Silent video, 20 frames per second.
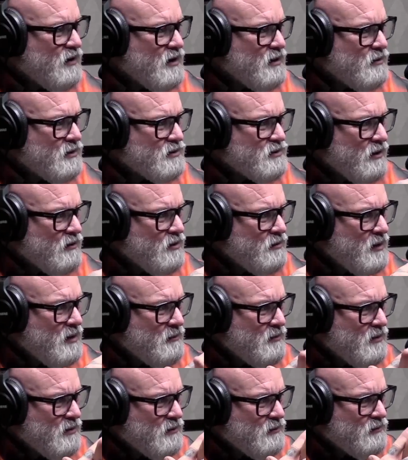because I
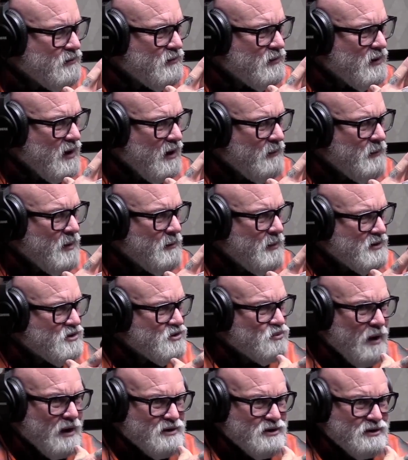remember I
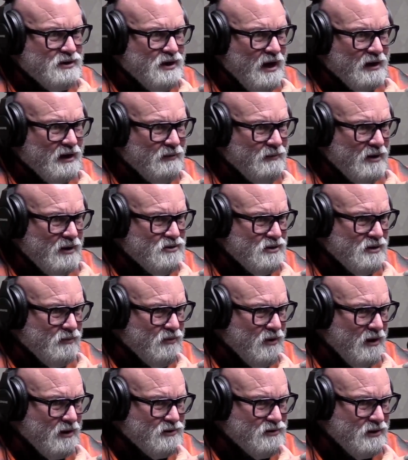just watched a documentary in the
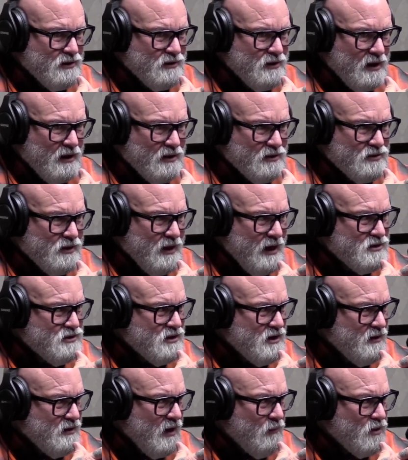Bronx the other day because last
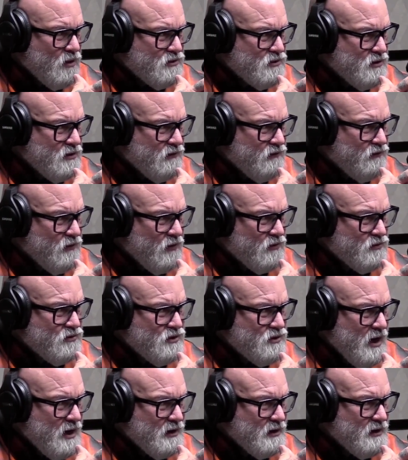year I went to the first
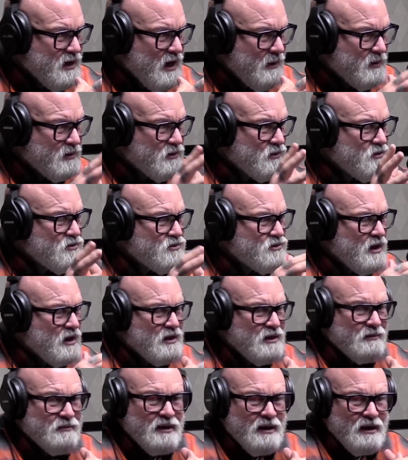Yankee game at the new
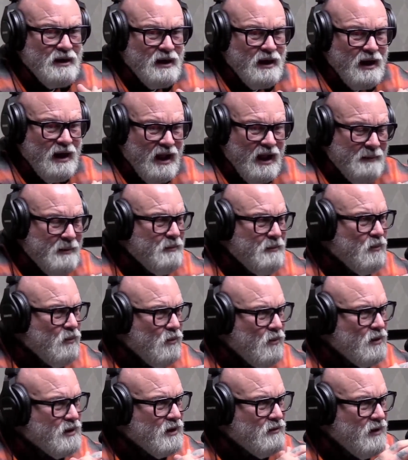stadium. And I remember
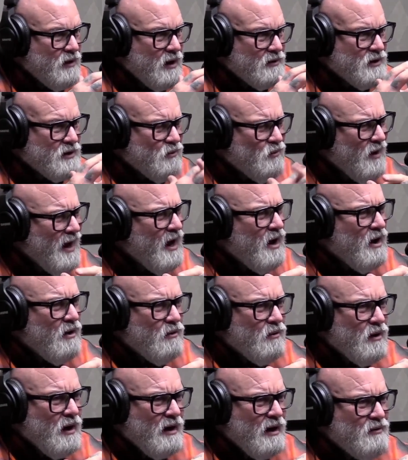walking around. I was like, wow,
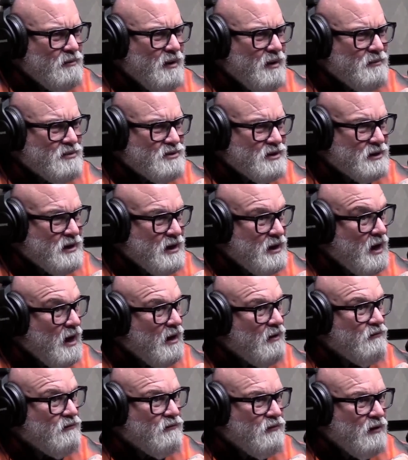I remember as a kid
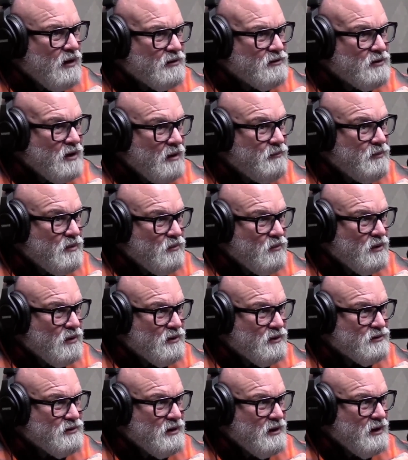how fucked up it
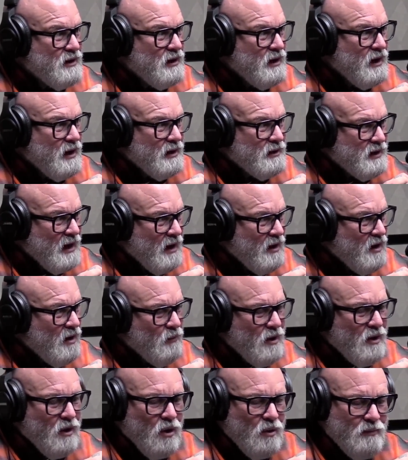was. Then I
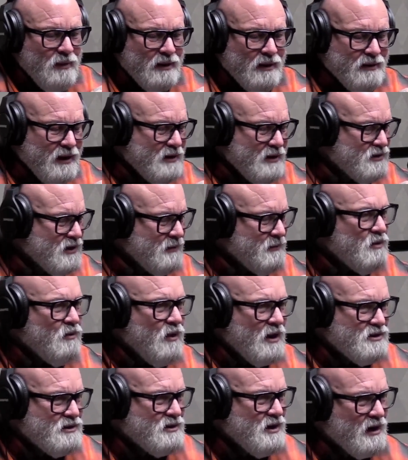went home that day. So let me
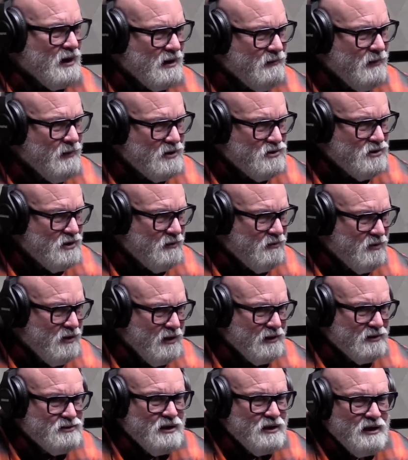watch a documentary in the
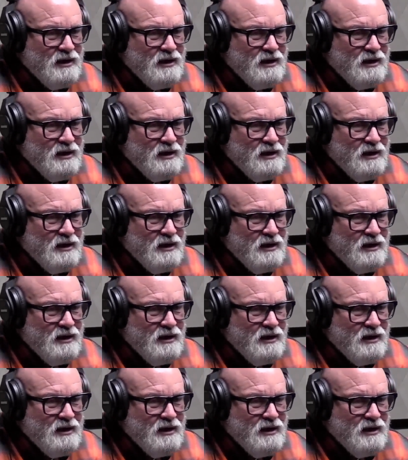Bronx.